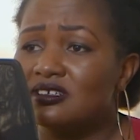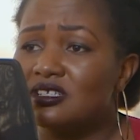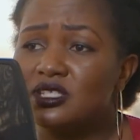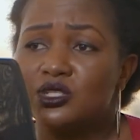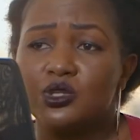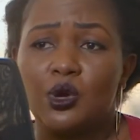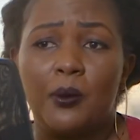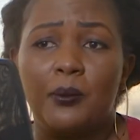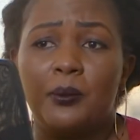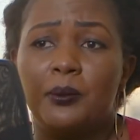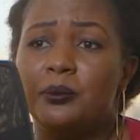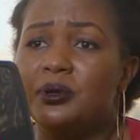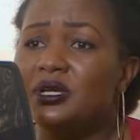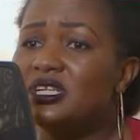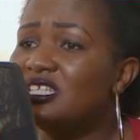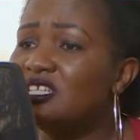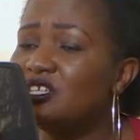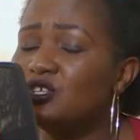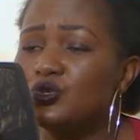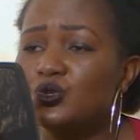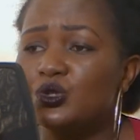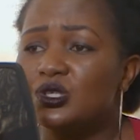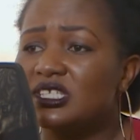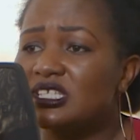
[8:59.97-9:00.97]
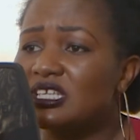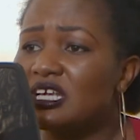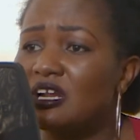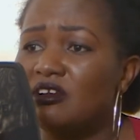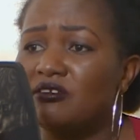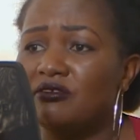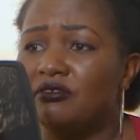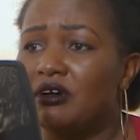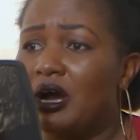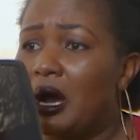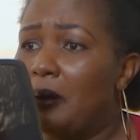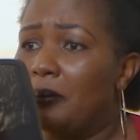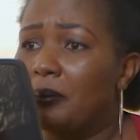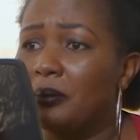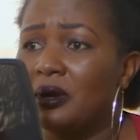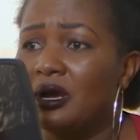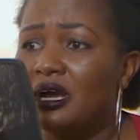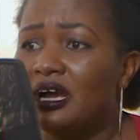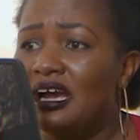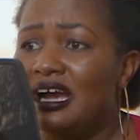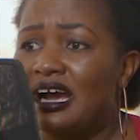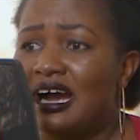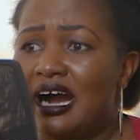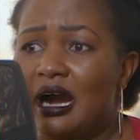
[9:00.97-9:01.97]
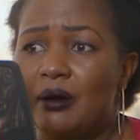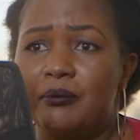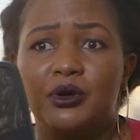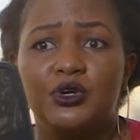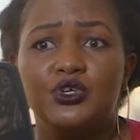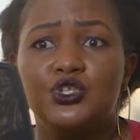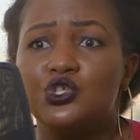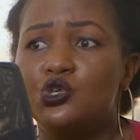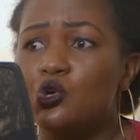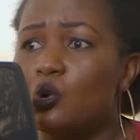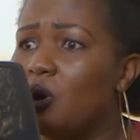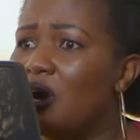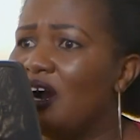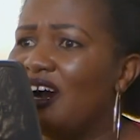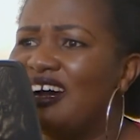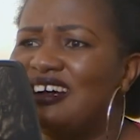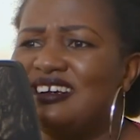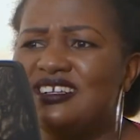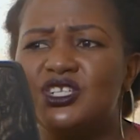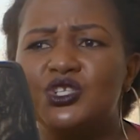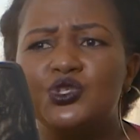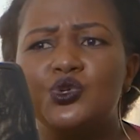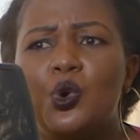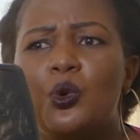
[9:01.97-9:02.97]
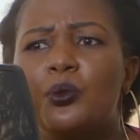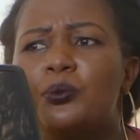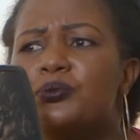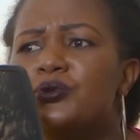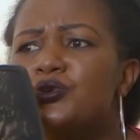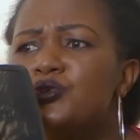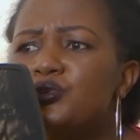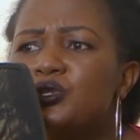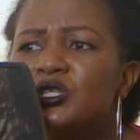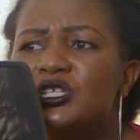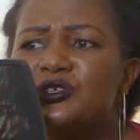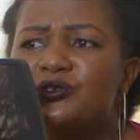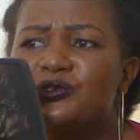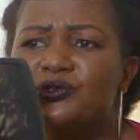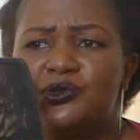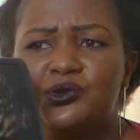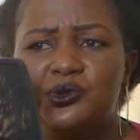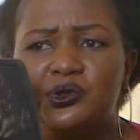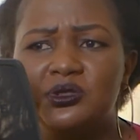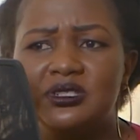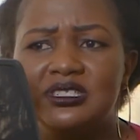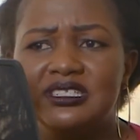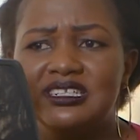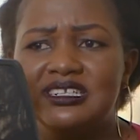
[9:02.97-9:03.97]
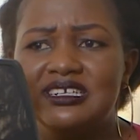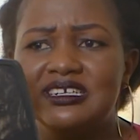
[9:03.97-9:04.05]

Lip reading: Stop beating yourself up about your height. You're beautiful.